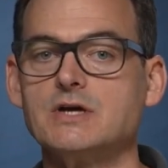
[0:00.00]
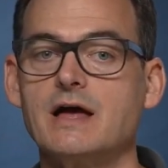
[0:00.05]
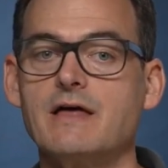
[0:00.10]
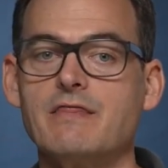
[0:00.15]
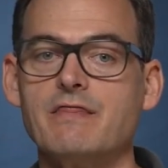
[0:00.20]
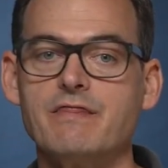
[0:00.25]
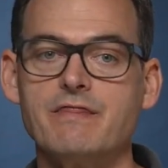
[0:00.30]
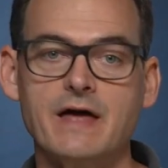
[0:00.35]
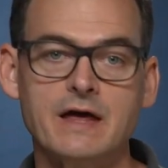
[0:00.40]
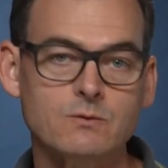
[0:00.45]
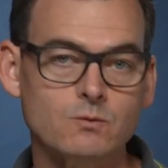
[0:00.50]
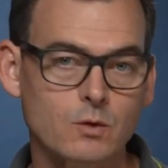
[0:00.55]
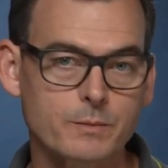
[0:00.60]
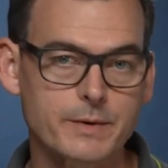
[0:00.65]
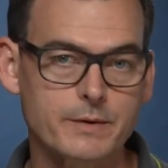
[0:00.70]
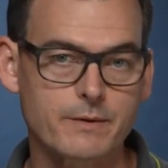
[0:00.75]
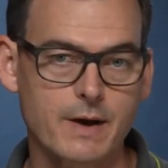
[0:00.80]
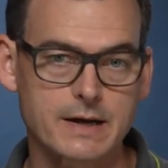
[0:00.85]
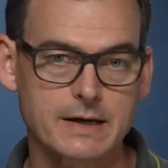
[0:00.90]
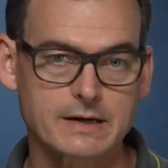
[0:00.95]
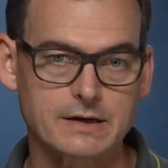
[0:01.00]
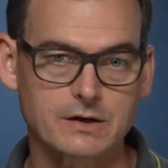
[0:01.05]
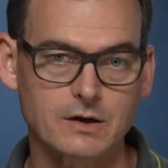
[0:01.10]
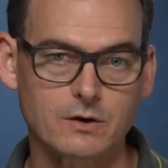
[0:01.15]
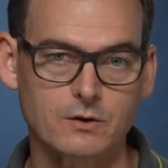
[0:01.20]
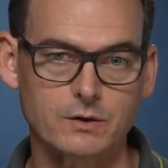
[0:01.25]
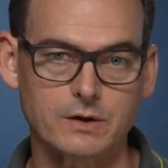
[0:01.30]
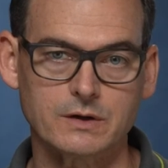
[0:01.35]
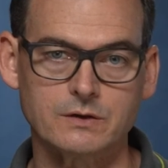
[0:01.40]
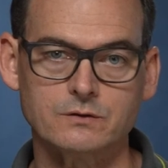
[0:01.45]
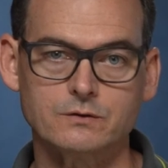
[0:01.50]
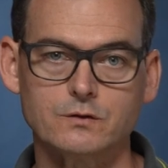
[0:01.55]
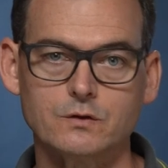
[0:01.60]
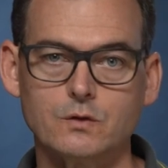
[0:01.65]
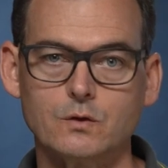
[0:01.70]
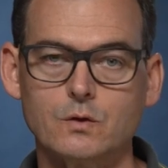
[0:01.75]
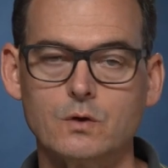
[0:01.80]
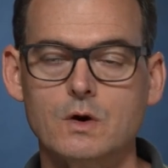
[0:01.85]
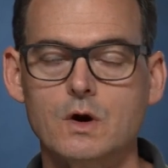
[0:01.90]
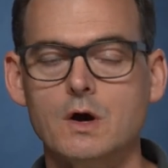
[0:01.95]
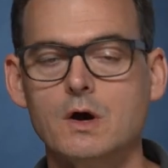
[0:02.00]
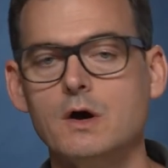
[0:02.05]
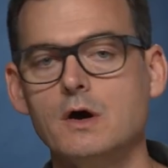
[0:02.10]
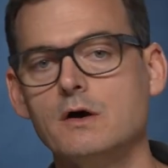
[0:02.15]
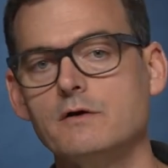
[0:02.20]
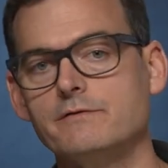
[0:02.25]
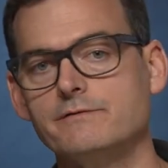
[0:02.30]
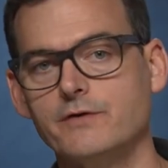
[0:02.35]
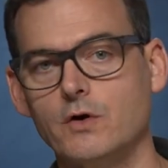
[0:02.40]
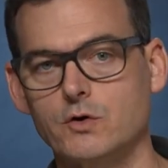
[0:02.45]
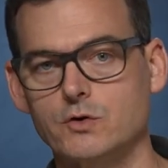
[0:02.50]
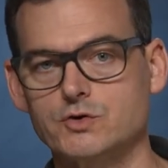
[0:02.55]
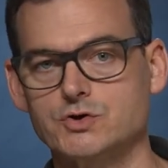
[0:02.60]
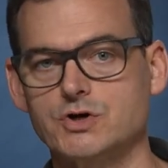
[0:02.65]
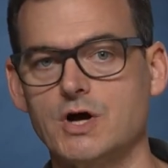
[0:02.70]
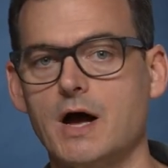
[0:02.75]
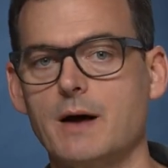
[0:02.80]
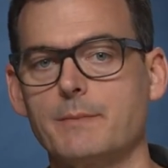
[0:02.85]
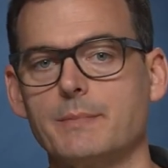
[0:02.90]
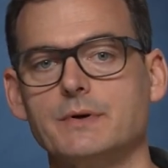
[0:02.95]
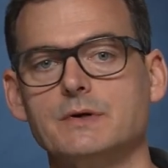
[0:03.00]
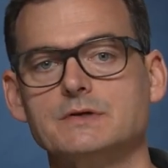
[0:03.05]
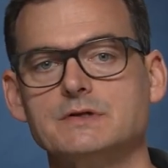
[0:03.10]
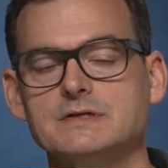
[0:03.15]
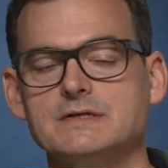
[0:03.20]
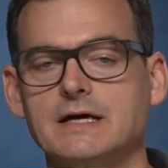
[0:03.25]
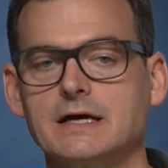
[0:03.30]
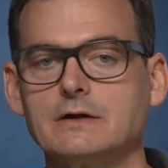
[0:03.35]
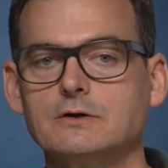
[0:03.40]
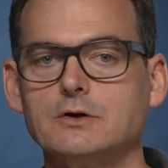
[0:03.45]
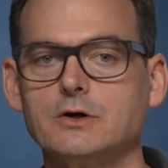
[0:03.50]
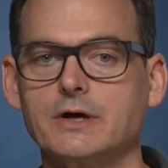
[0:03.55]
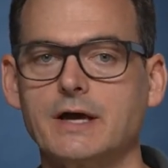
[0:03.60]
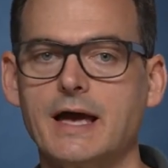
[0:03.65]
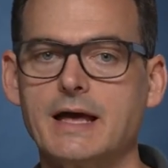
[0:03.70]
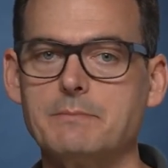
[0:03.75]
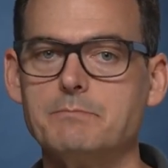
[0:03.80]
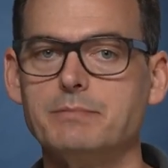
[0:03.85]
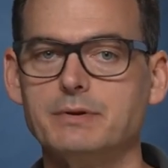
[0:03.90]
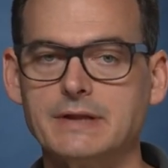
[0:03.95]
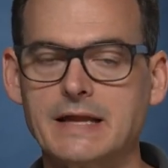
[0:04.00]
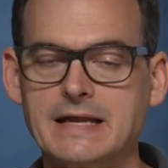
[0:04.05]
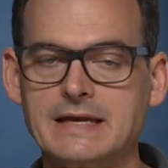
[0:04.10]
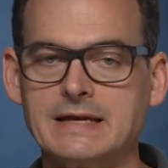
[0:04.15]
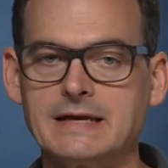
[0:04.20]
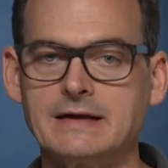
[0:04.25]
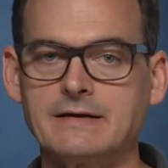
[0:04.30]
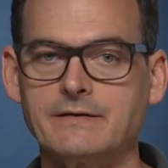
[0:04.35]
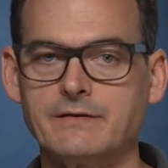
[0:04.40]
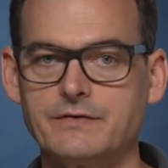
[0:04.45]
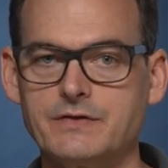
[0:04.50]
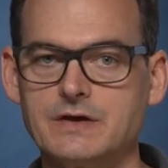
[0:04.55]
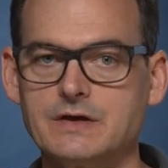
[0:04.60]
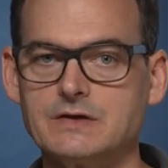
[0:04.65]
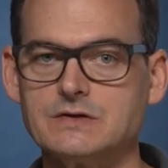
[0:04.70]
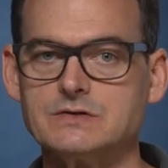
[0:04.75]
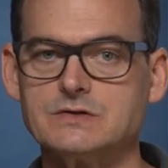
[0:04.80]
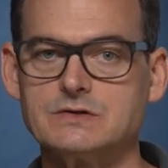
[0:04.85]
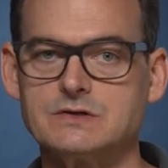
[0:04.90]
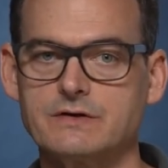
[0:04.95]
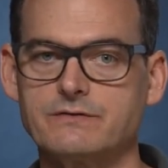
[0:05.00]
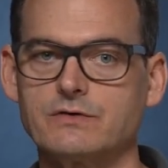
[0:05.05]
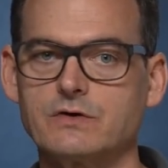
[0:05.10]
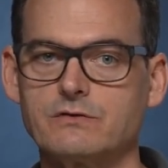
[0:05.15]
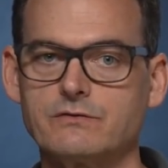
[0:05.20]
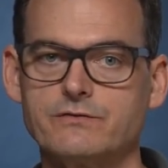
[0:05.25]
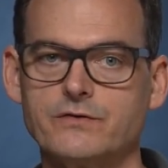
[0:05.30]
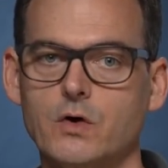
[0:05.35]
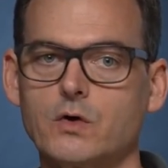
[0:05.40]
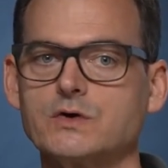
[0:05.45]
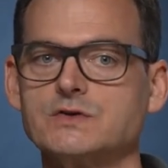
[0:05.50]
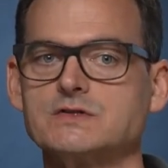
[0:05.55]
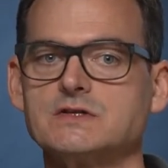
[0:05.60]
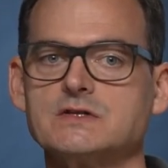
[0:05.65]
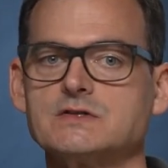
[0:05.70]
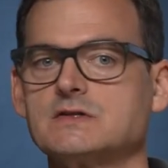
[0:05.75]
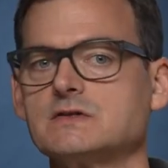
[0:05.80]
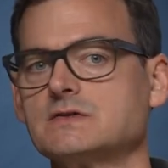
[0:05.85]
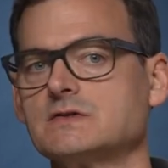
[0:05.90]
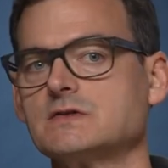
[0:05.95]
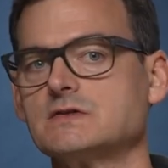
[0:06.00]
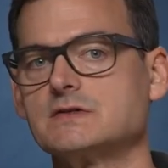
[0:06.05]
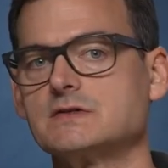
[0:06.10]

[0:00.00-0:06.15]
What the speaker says: And then we'll be ready to go into Photoshop to take a look at blending these different focus distances